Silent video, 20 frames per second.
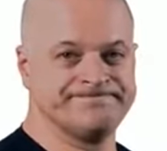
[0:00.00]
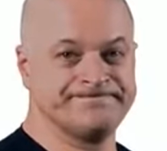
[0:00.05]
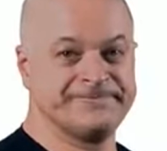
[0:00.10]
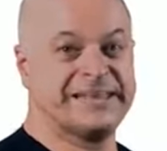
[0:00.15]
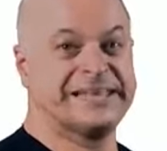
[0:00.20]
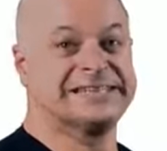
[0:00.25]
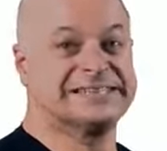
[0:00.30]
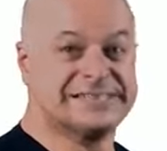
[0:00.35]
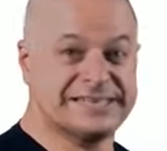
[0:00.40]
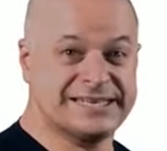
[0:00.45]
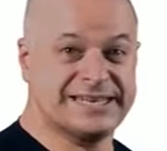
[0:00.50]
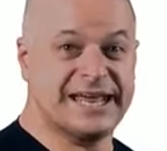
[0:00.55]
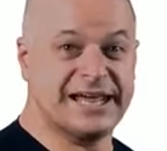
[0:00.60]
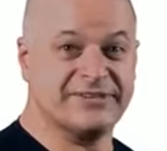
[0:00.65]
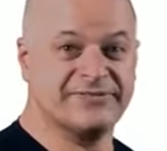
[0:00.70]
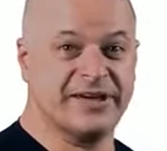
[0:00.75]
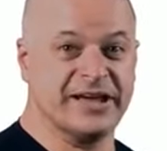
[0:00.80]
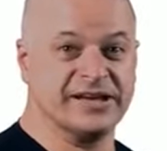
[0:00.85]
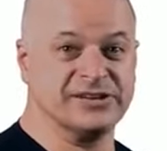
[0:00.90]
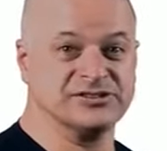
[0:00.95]
into the neck
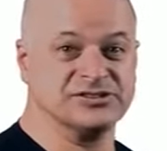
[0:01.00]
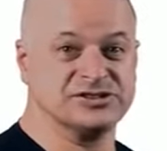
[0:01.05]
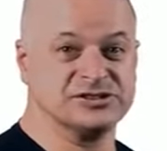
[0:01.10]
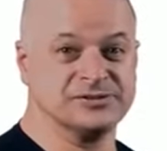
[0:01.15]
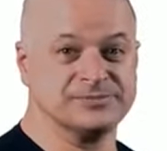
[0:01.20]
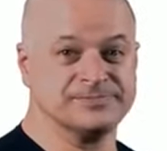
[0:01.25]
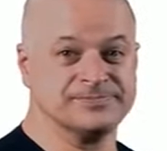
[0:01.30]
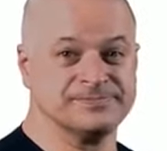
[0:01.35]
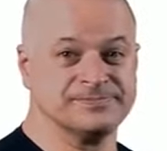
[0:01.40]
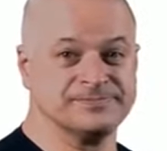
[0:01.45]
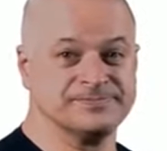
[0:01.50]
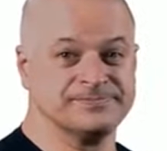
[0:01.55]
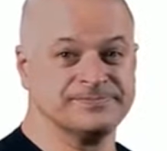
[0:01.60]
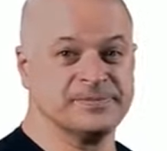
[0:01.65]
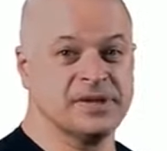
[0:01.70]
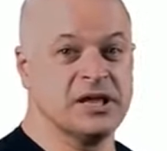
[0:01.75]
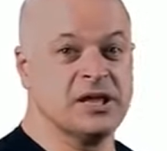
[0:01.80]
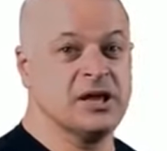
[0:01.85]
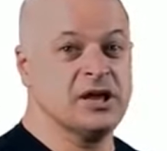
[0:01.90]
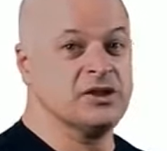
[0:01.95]
veins.
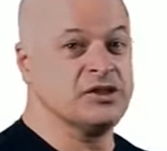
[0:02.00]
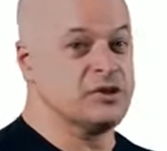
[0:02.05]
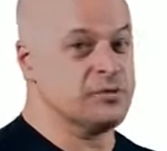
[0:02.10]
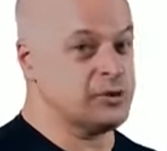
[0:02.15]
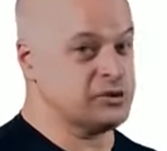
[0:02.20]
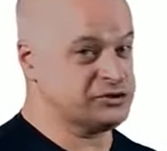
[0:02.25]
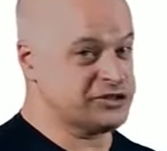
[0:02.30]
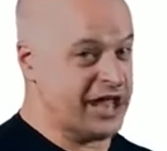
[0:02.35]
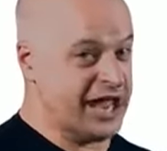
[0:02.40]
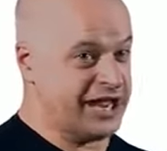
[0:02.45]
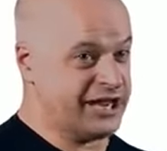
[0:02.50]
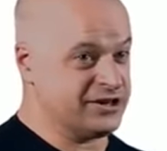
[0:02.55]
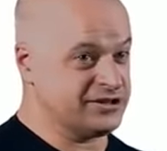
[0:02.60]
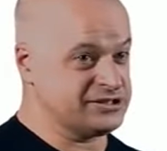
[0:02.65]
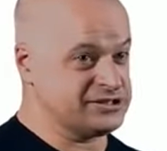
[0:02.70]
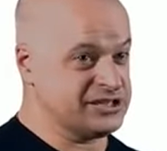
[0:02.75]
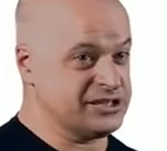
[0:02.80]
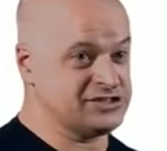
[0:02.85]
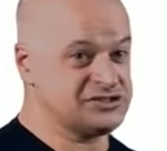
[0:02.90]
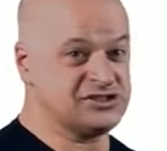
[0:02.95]
The most accurate
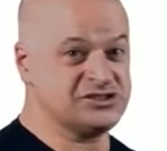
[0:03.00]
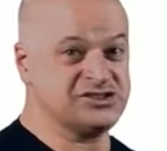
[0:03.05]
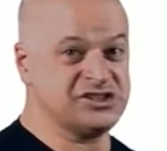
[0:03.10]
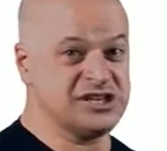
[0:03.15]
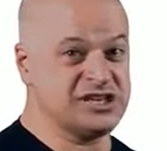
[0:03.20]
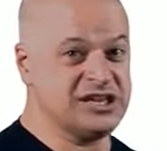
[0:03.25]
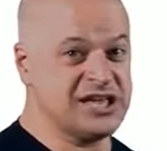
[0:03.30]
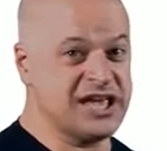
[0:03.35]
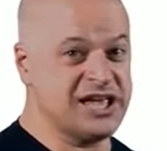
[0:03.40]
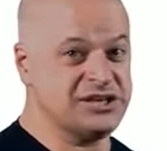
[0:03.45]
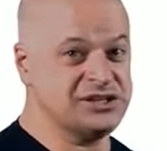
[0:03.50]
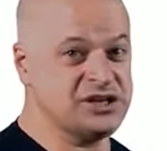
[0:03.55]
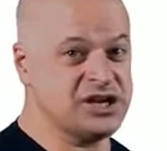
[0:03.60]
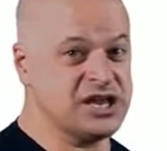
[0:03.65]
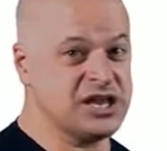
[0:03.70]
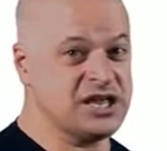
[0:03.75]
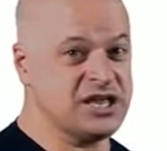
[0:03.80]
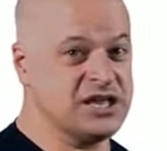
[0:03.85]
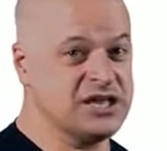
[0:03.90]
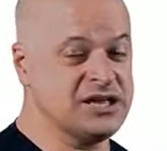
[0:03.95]
test is an
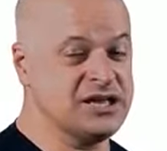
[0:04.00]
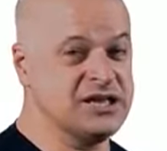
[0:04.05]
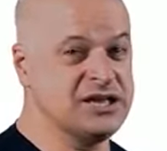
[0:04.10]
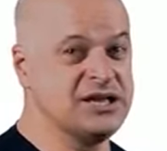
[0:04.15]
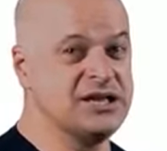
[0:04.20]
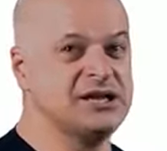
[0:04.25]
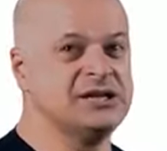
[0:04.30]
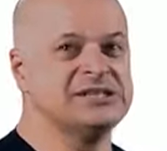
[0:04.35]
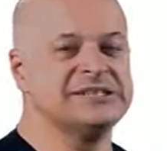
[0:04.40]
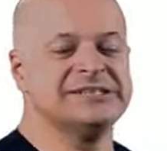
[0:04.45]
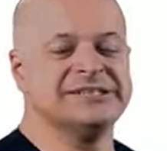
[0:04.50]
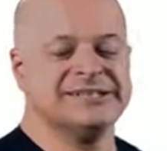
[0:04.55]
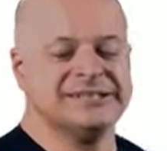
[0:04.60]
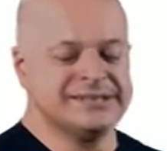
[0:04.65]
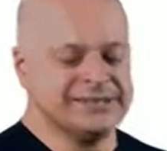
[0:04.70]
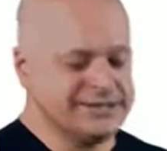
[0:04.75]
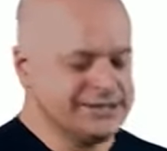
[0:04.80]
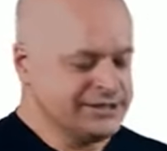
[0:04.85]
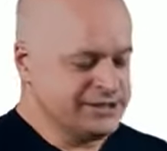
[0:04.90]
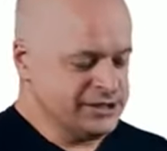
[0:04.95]
EKG.
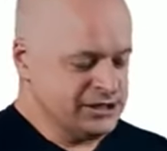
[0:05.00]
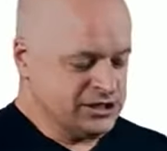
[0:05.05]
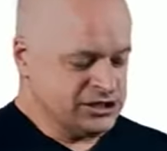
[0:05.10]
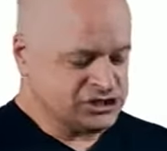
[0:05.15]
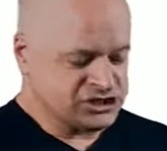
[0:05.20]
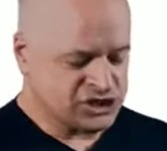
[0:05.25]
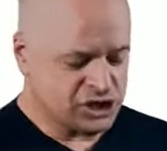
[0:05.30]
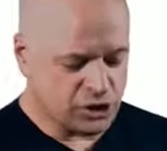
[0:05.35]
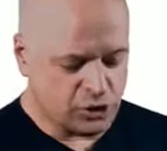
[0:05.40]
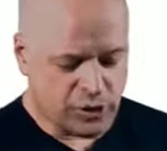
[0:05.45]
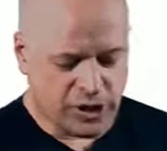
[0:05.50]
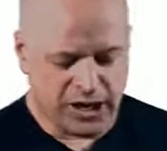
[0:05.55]
So